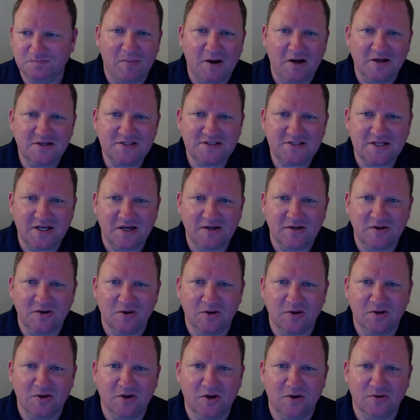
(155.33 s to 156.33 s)
My
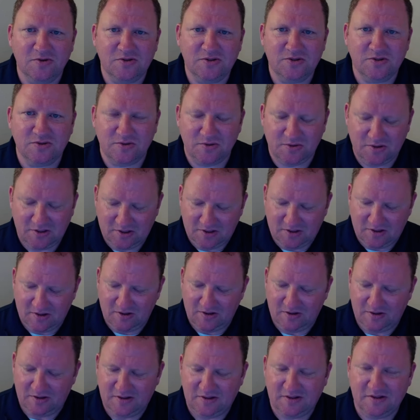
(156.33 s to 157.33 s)
standard go-to
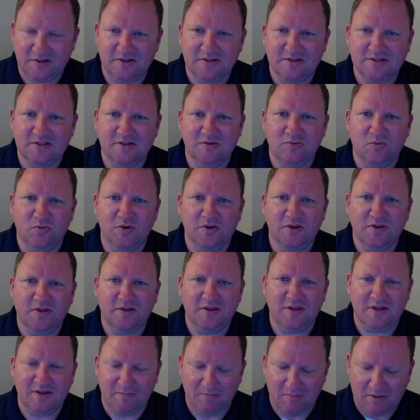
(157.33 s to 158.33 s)
here is with
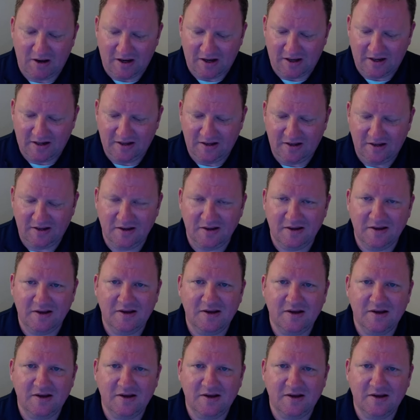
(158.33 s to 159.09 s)
the body.